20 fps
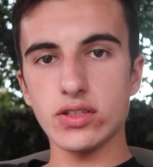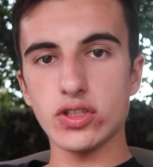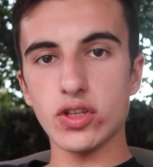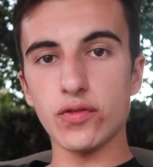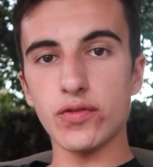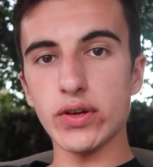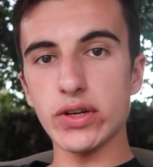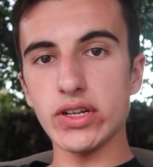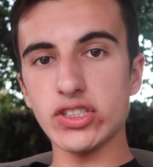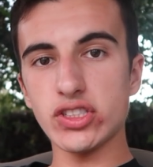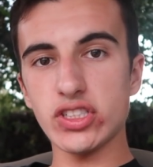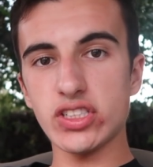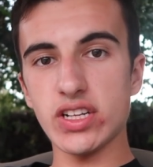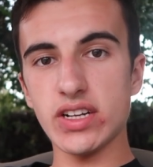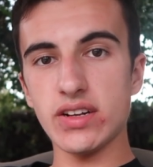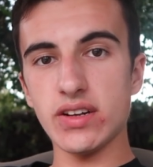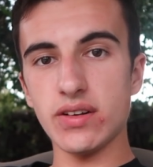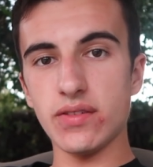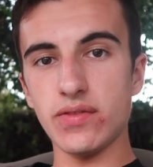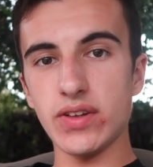So if you're
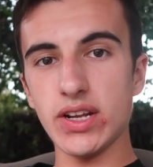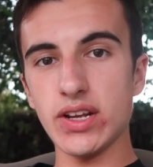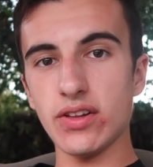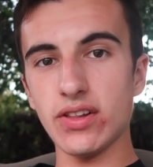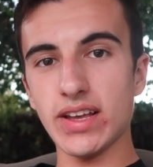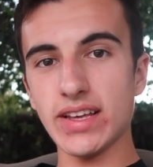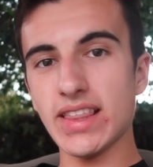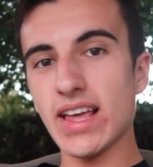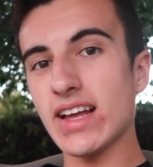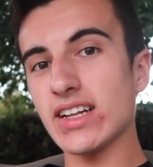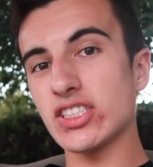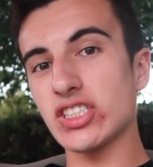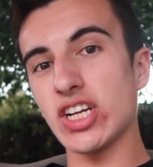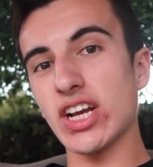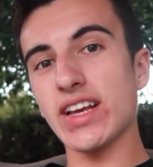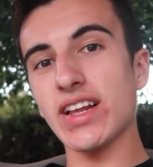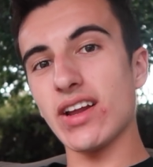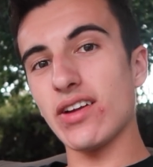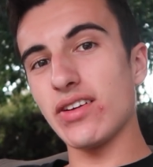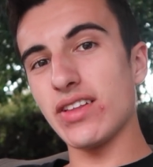interested in a video like that,
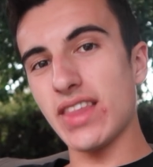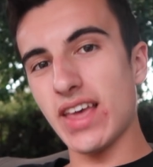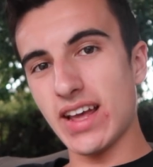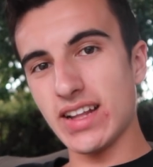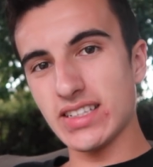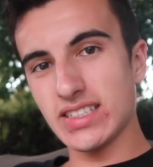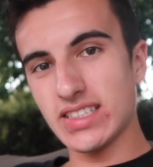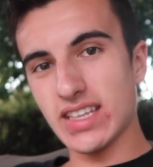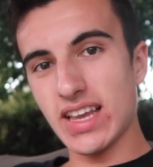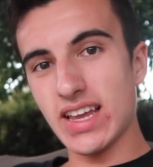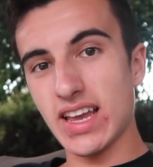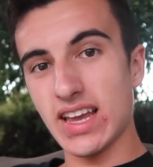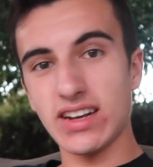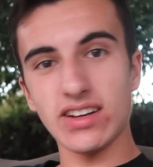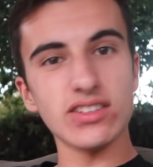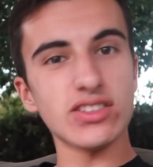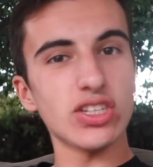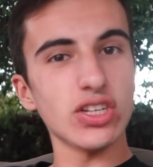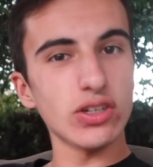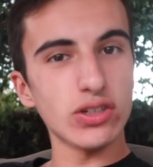check it out in the end slate. And
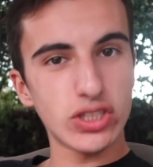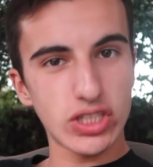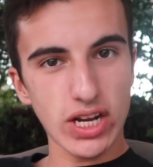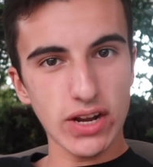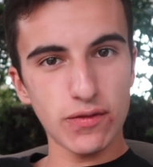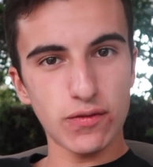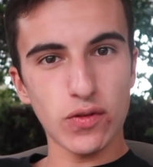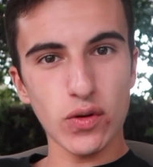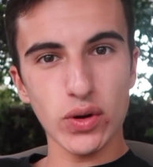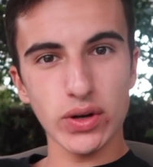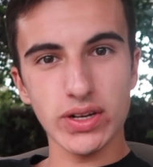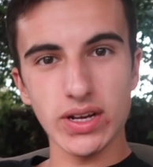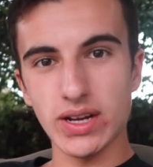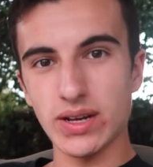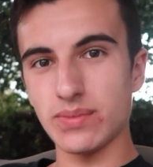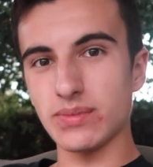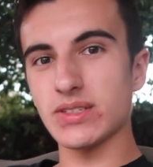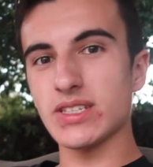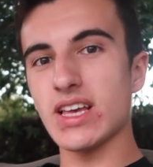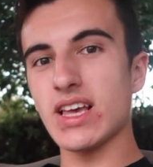until Gen 4
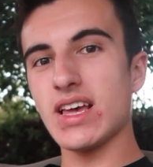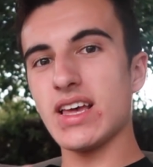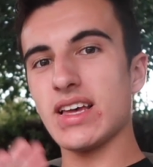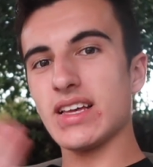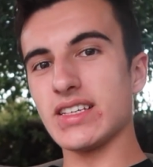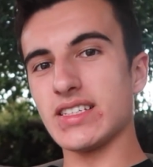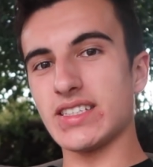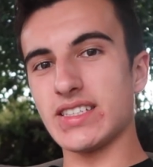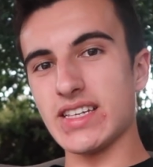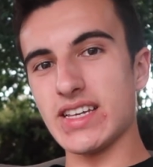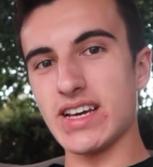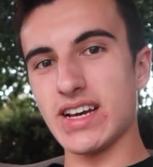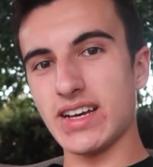comes, see